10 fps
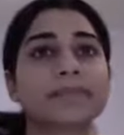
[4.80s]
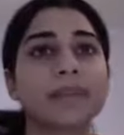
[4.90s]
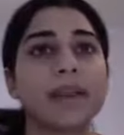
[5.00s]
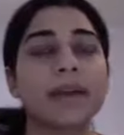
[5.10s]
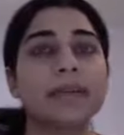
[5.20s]

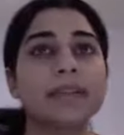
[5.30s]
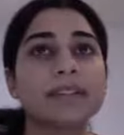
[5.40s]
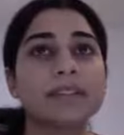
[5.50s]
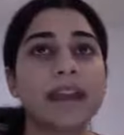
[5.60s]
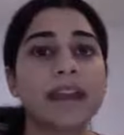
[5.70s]
I would
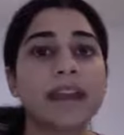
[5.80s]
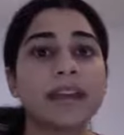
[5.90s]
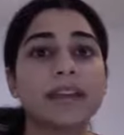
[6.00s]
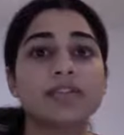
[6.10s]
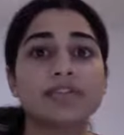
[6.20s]
say
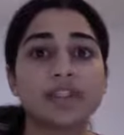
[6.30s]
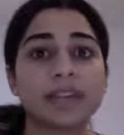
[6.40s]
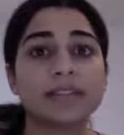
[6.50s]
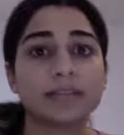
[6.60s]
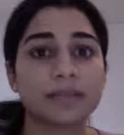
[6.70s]
just
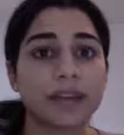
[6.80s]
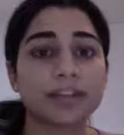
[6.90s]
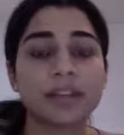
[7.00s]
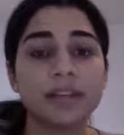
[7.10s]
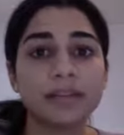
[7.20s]

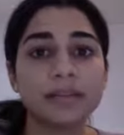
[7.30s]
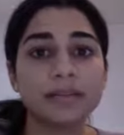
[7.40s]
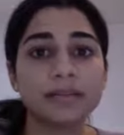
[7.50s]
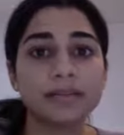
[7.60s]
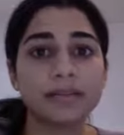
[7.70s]
direction.
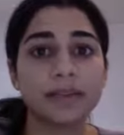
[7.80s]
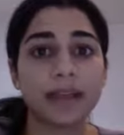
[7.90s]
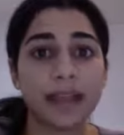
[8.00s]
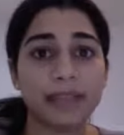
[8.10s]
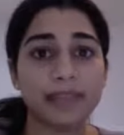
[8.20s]
Right
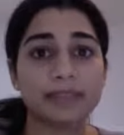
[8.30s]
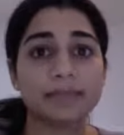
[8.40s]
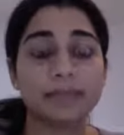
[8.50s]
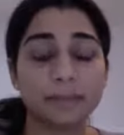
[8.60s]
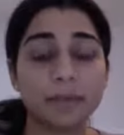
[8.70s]
at this
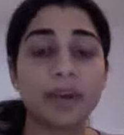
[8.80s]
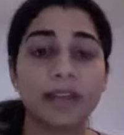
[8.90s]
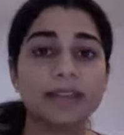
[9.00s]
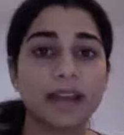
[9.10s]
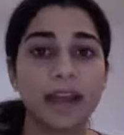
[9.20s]
point in
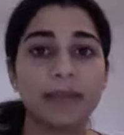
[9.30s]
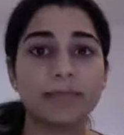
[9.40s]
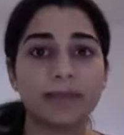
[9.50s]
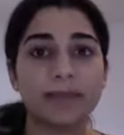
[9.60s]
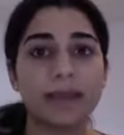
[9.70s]
time
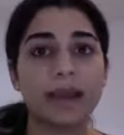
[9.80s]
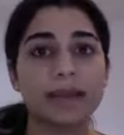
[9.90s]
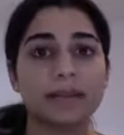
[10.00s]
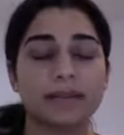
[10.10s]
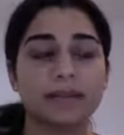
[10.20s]
for my,
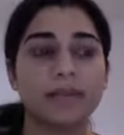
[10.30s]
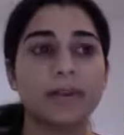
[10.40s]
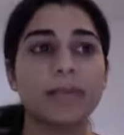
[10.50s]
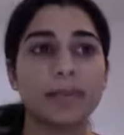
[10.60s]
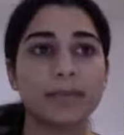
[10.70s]
you know,
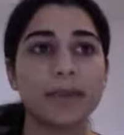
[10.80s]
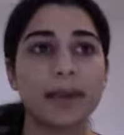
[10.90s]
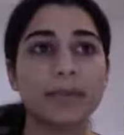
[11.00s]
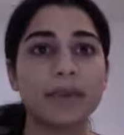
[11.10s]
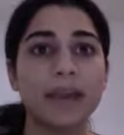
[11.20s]
my prep,
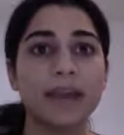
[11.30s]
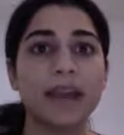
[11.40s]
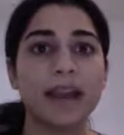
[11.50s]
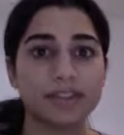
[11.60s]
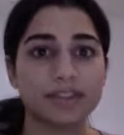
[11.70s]
I
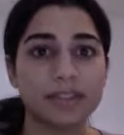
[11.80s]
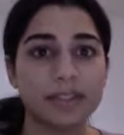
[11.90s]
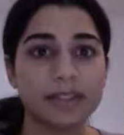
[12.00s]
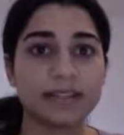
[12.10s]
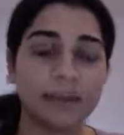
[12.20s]
just
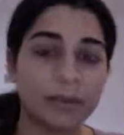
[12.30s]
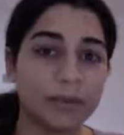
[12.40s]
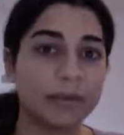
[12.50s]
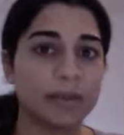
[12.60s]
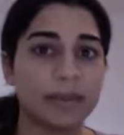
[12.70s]
needed
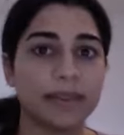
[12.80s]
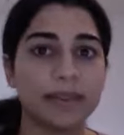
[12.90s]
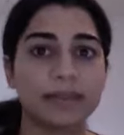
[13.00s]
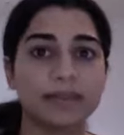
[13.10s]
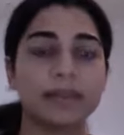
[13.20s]
someone with,
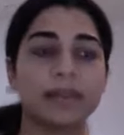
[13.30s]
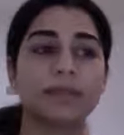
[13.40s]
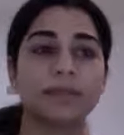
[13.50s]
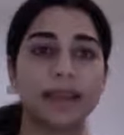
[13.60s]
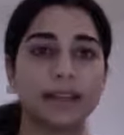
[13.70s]
you know,
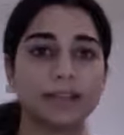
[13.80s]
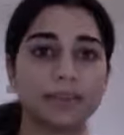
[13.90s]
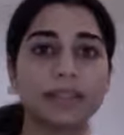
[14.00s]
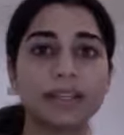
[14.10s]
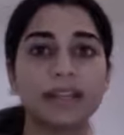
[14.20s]

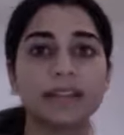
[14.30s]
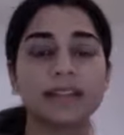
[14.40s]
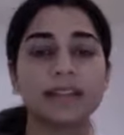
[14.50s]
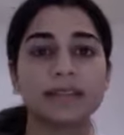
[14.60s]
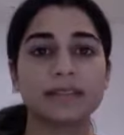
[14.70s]
expertise
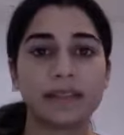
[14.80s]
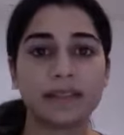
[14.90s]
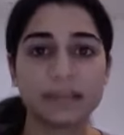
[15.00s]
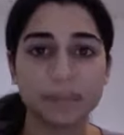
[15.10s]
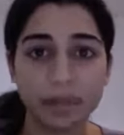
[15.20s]
and
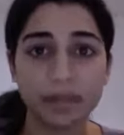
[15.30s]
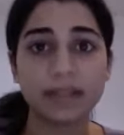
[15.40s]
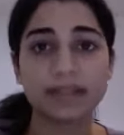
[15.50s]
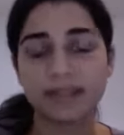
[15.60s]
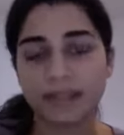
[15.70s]

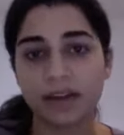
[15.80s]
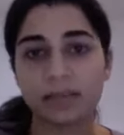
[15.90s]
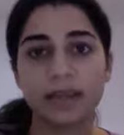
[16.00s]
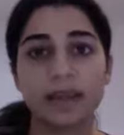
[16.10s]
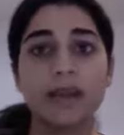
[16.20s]
experience to tell
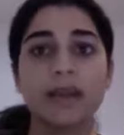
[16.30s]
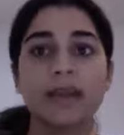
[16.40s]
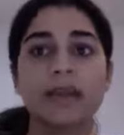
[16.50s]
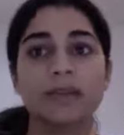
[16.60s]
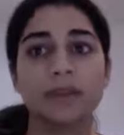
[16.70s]
me
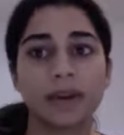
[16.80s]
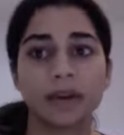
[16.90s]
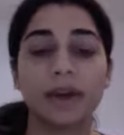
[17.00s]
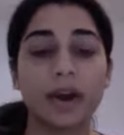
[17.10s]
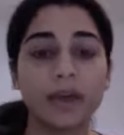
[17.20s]
where to
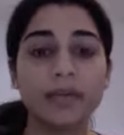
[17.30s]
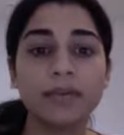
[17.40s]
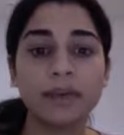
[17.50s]
go,